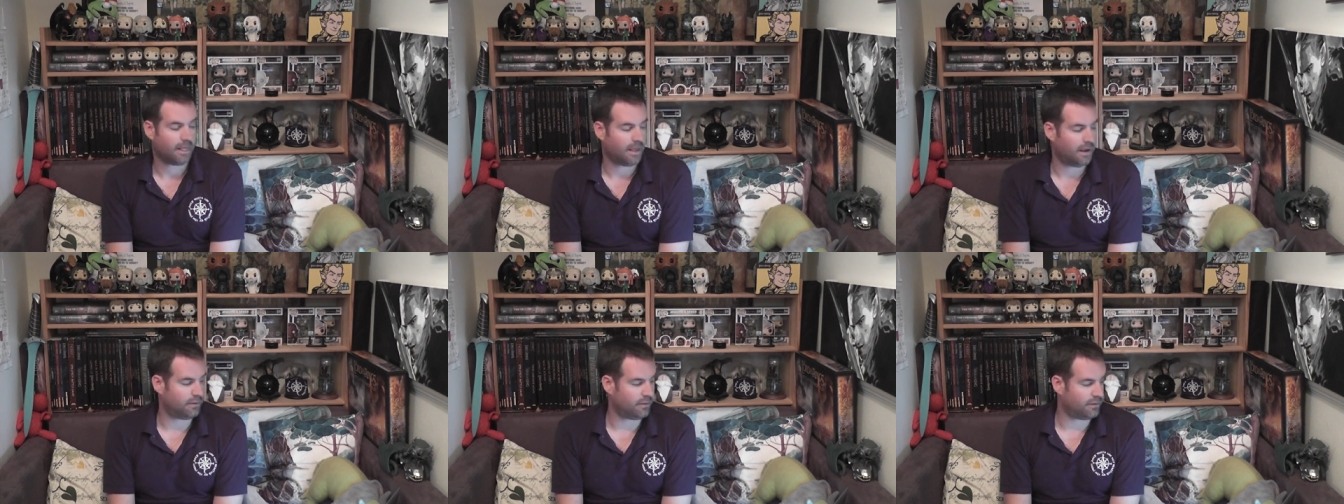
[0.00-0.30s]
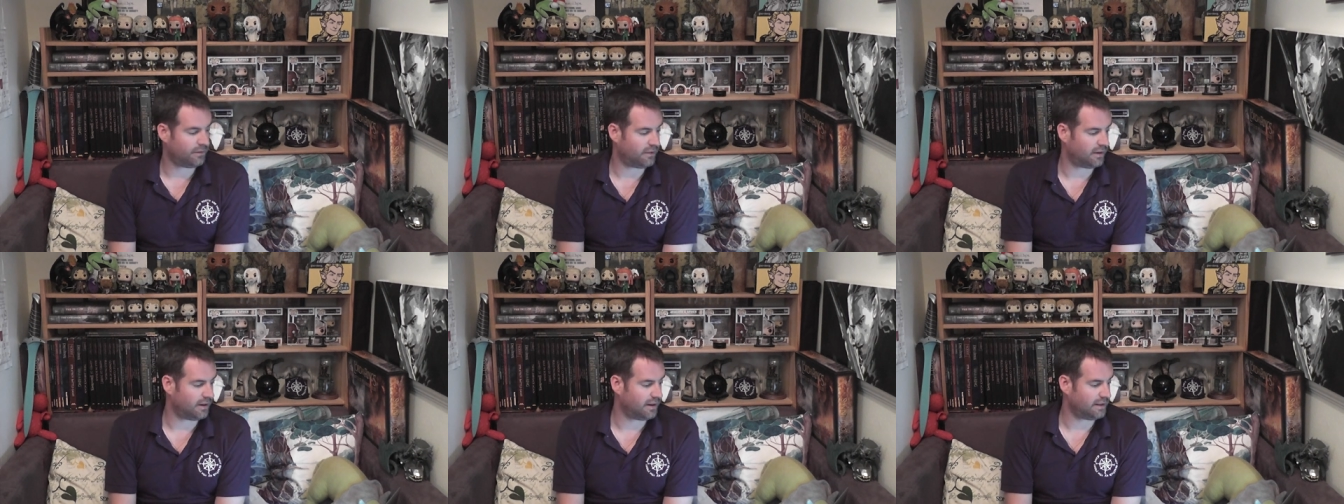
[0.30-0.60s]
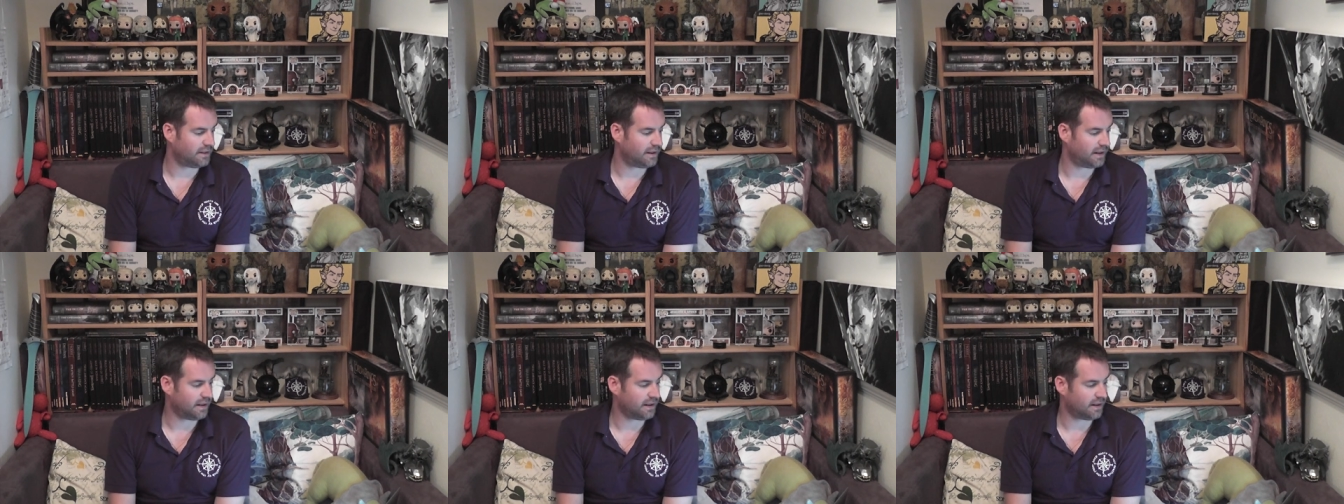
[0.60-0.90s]
And I've
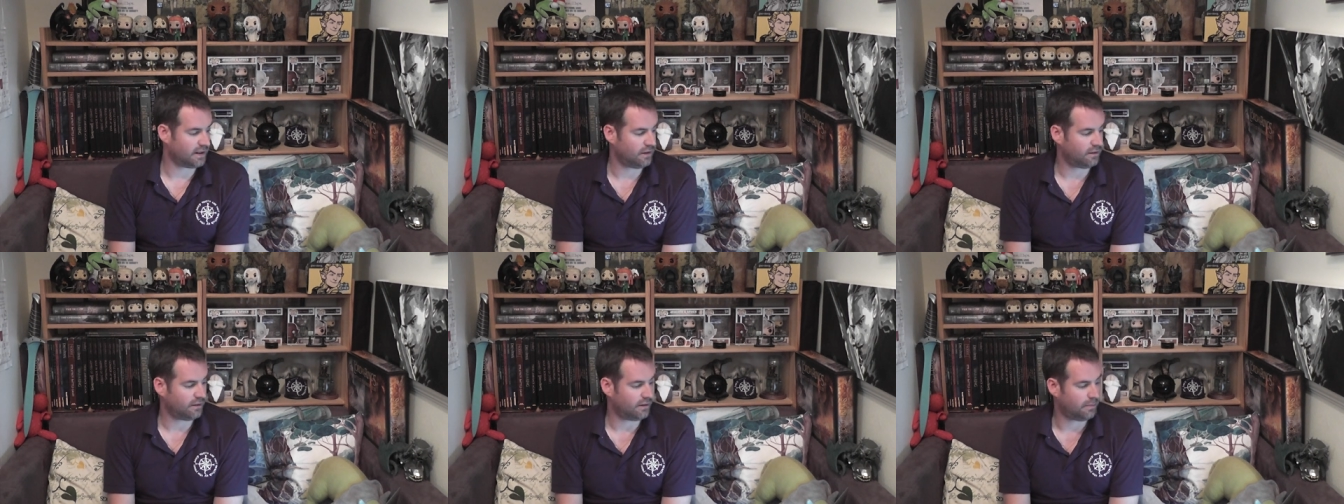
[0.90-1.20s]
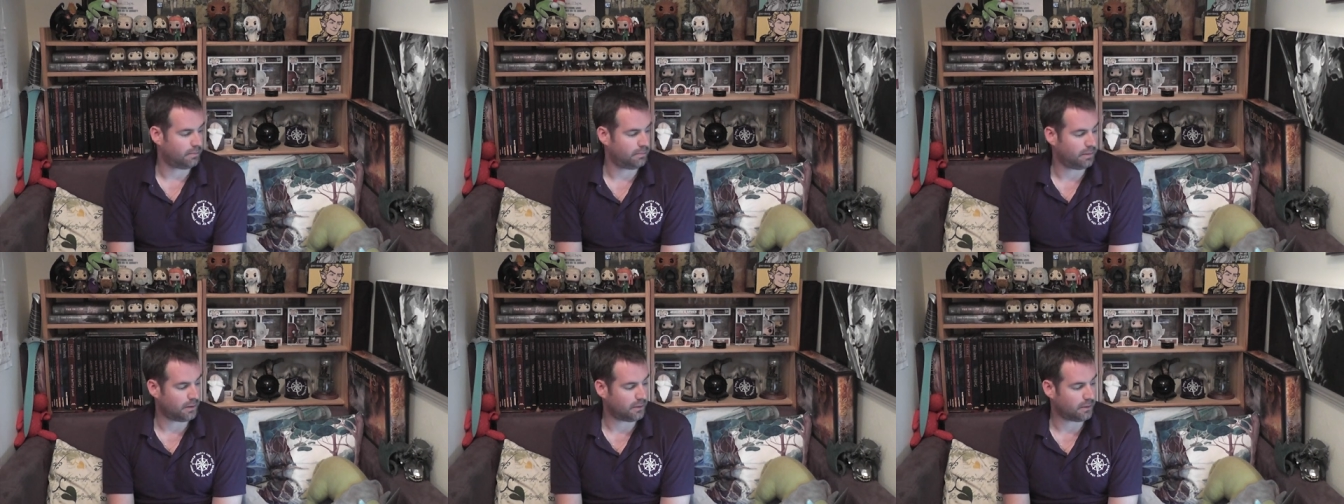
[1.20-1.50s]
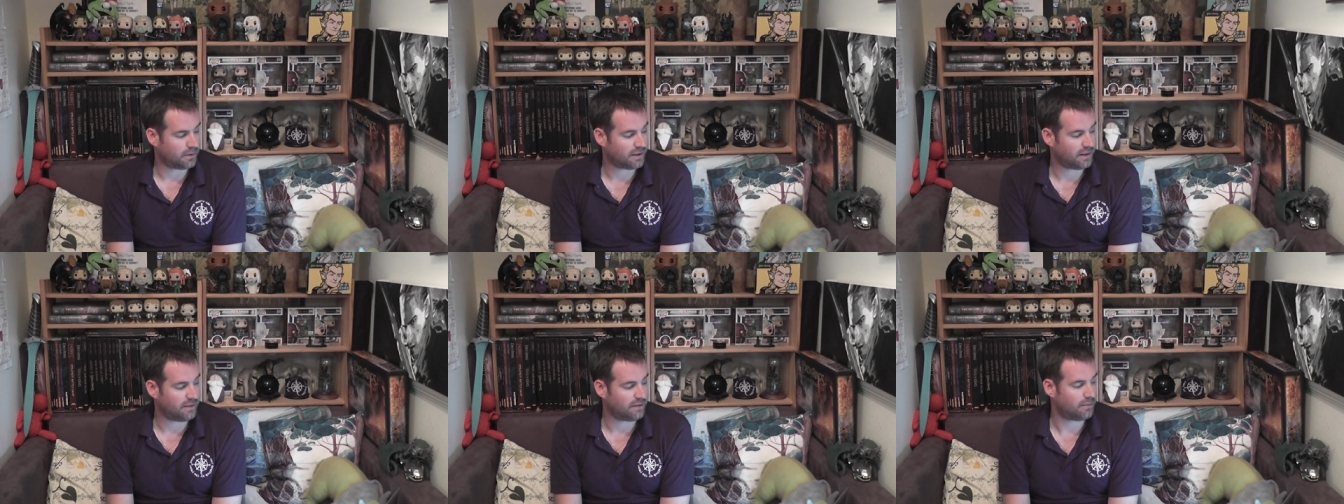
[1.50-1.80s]
finally taken over. But
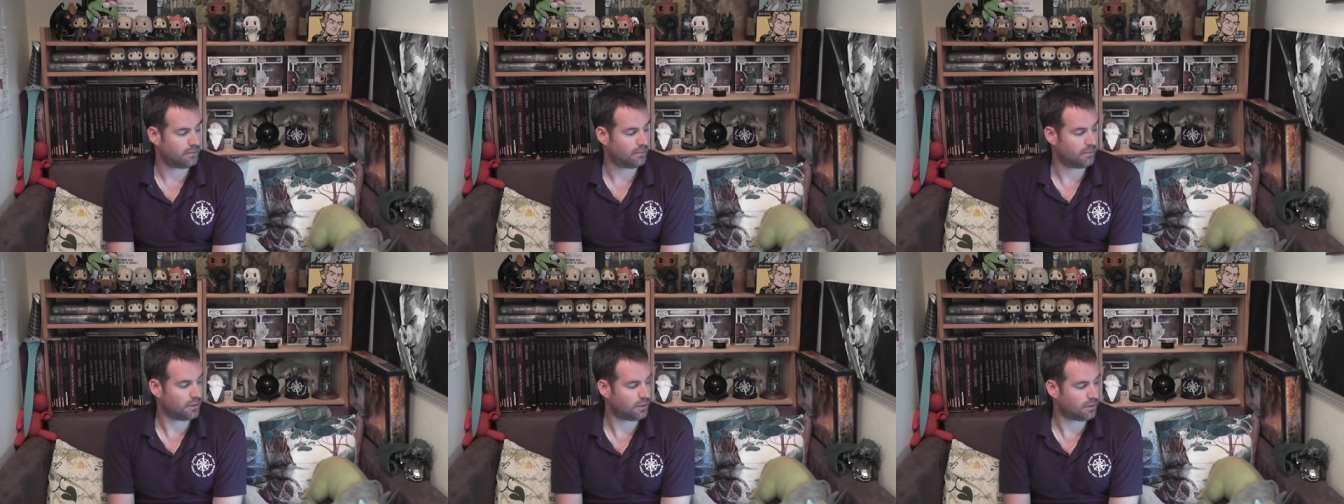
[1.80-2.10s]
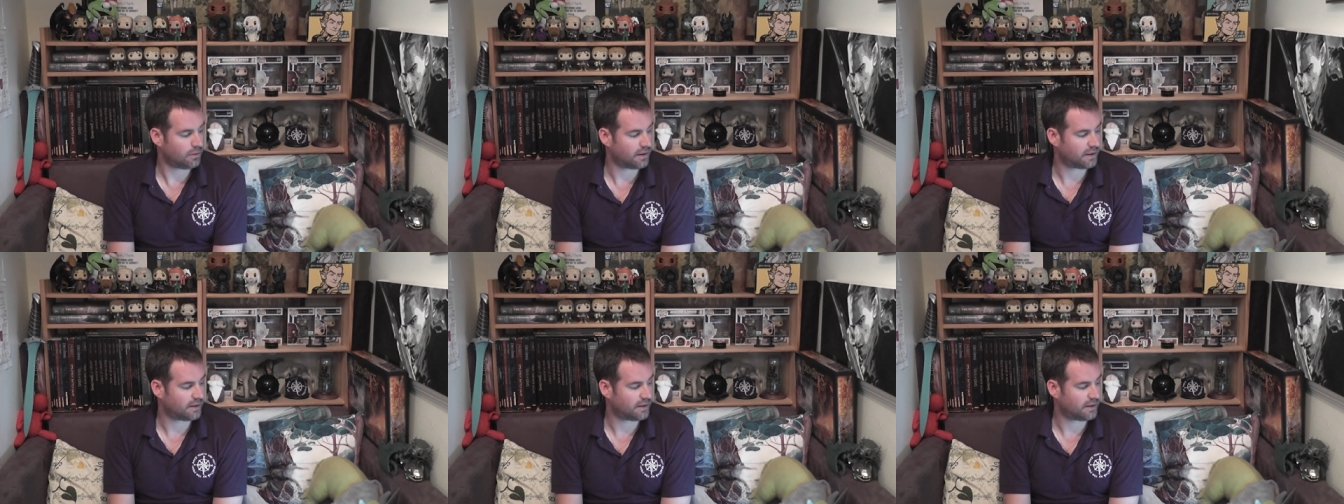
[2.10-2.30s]
what's even more